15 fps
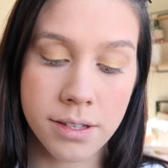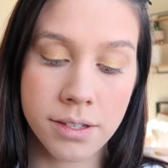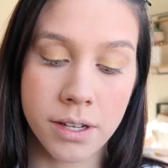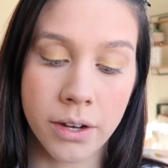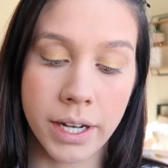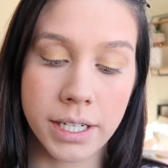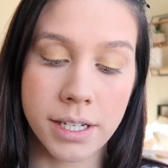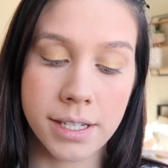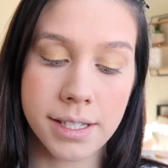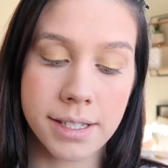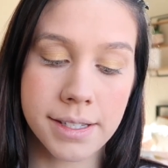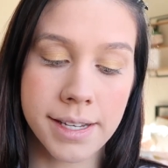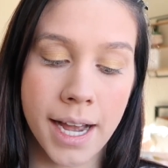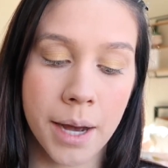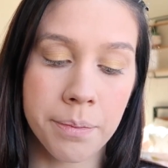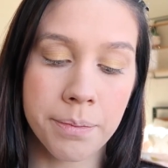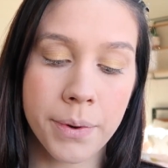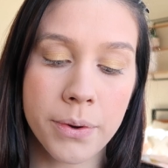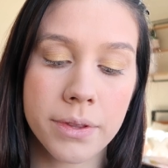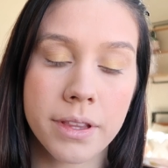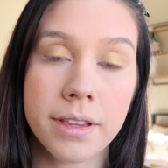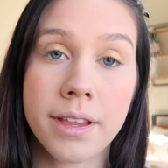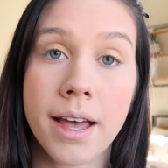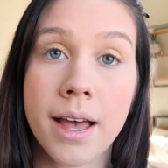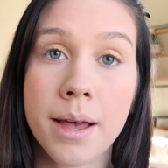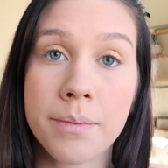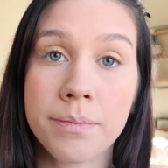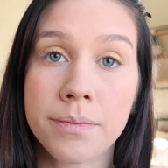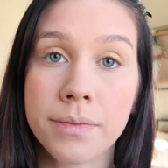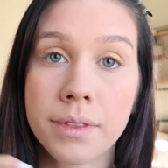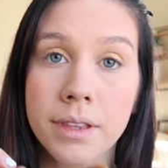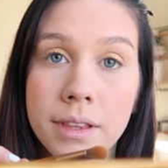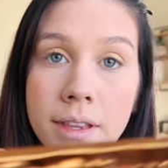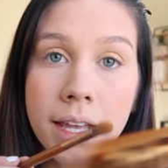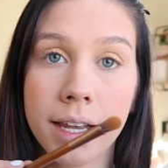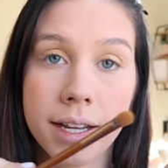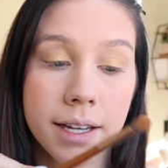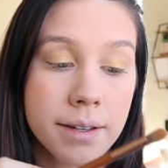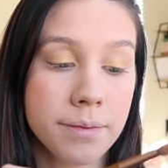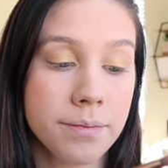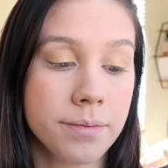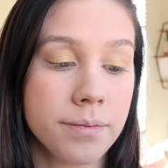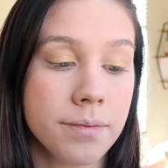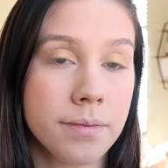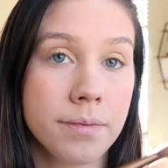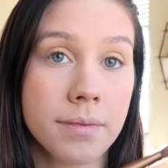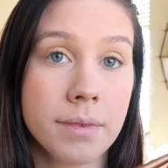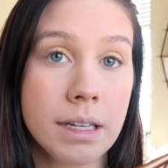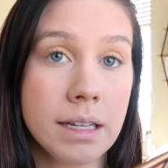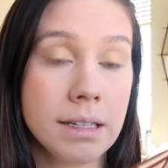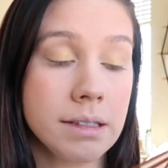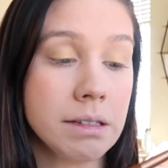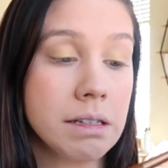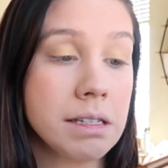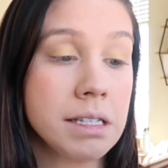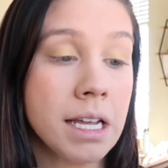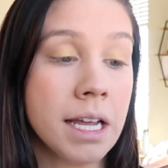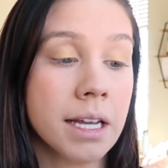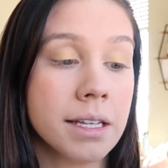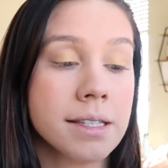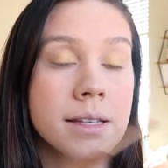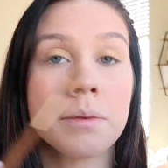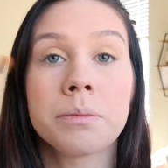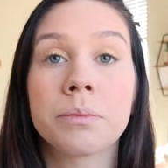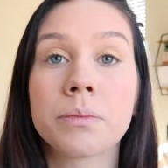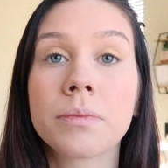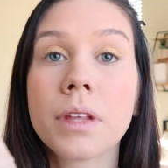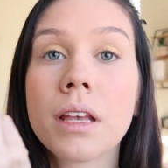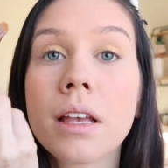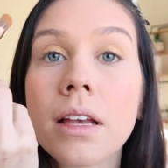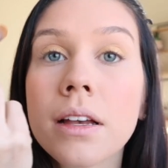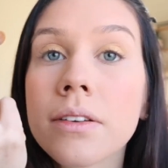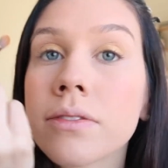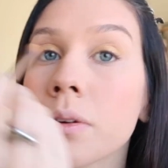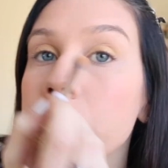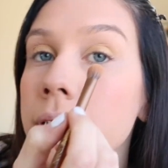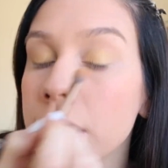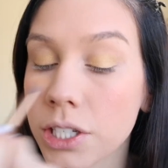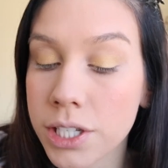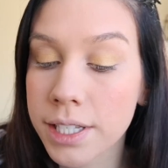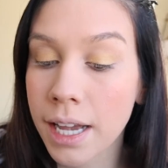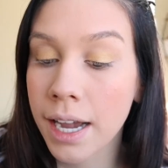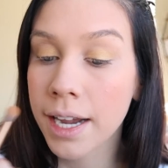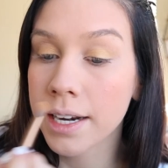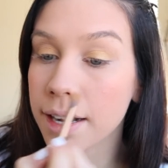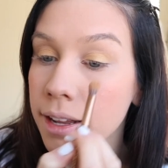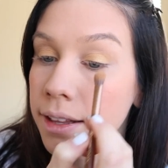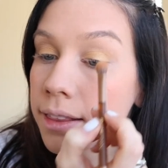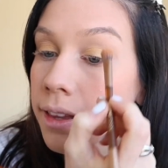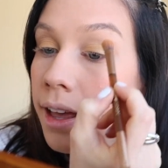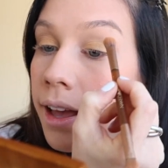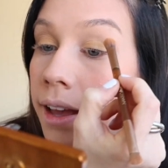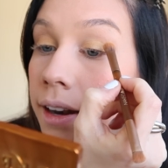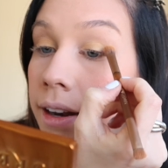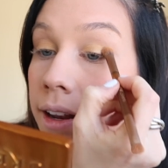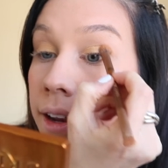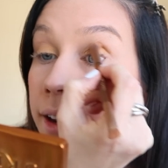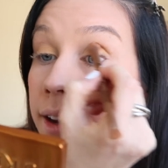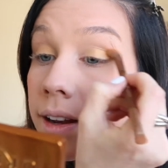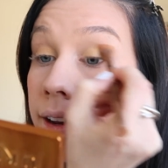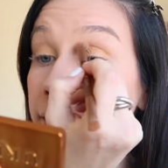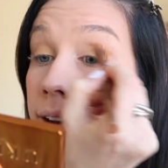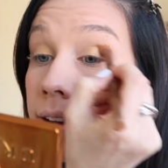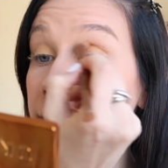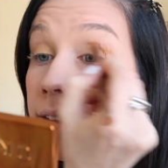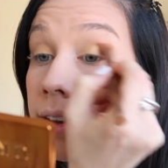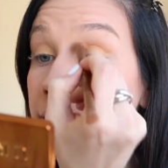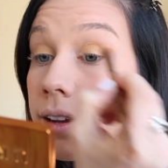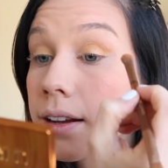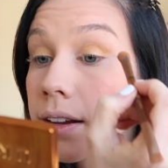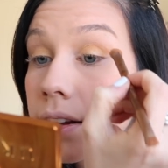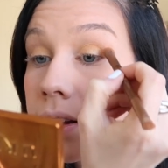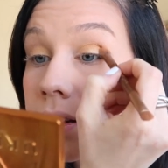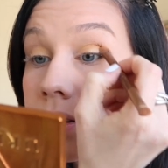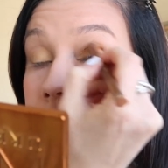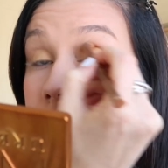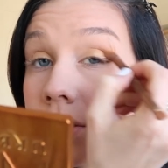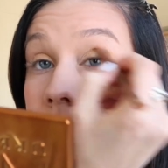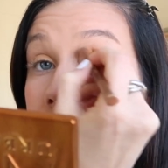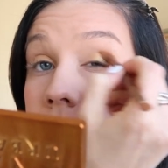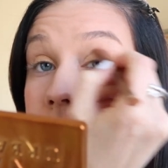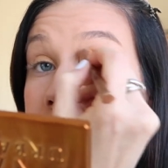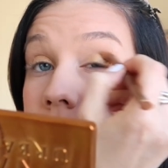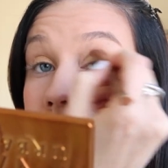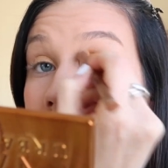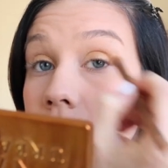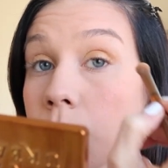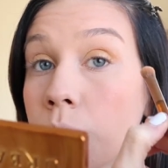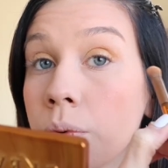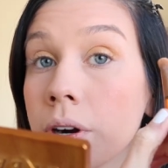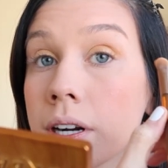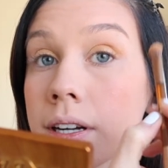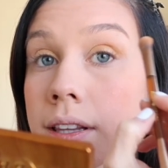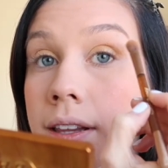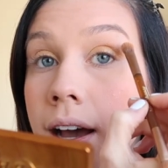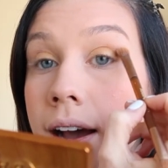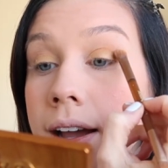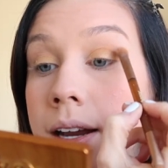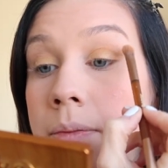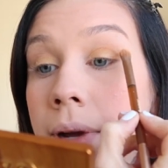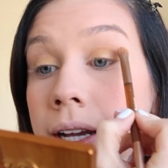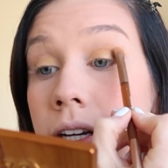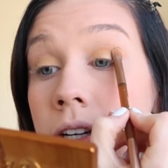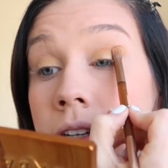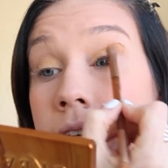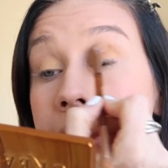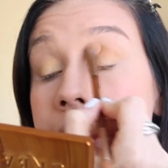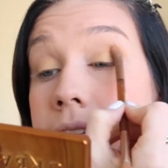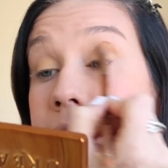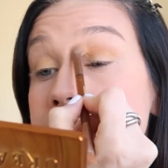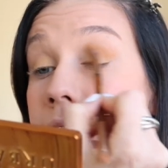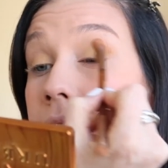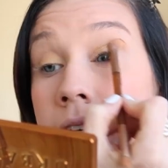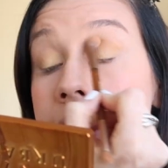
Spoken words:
So I just dab both of them, like just take some from each side and then just work that in my crease.